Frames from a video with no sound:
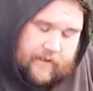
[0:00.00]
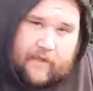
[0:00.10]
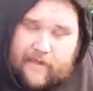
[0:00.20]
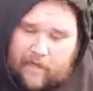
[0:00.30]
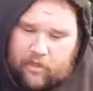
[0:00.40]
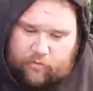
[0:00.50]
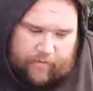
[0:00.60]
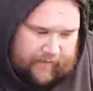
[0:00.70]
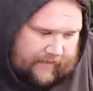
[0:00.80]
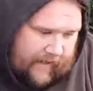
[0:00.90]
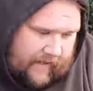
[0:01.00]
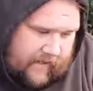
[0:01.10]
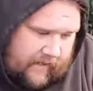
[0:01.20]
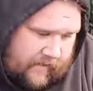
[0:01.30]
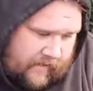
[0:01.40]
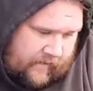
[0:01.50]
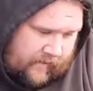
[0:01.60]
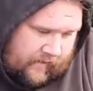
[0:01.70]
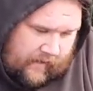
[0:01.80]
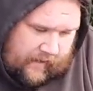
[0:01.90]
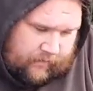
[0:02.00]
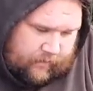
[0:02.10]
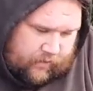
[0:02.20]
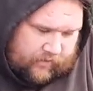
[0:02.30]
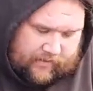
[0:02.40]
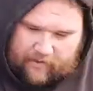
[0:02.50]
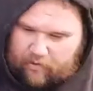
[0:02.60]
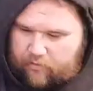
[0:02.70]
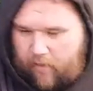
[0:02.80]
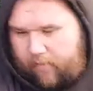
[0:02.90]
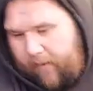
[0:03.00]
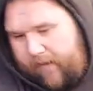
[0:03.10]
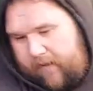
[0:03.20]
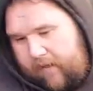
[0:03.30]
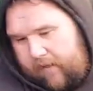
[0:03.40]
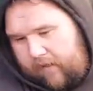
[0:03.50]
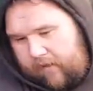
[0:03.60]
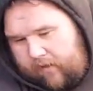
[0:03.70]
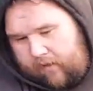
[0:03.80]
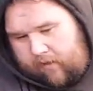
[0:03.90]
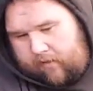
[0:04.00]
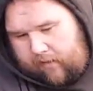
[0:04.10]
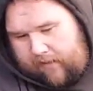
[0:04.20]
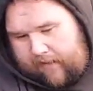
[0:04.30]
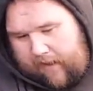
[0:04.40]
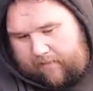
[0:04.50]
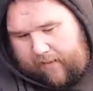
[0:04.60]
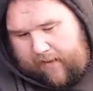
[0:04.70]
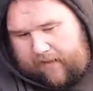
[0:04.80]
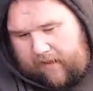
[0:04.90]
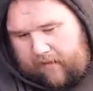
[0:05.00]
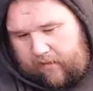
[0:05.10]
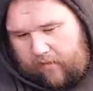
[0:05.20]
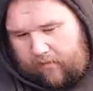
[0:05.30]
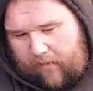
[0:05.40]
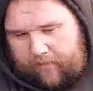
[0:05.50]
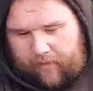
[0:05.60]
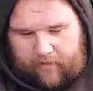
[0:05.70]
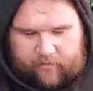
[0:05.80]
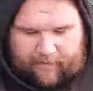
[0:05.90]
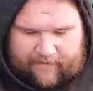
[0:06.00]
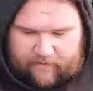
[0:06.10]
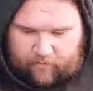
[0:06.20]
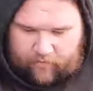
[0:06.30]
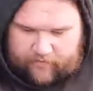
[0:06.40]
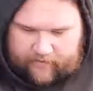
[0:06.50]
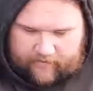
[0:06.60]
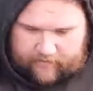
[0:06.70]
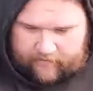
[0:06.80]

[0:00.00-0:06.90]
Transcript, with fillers: is the second swim of the day and it's produced this little small pike let's get him back where he belongs back in the water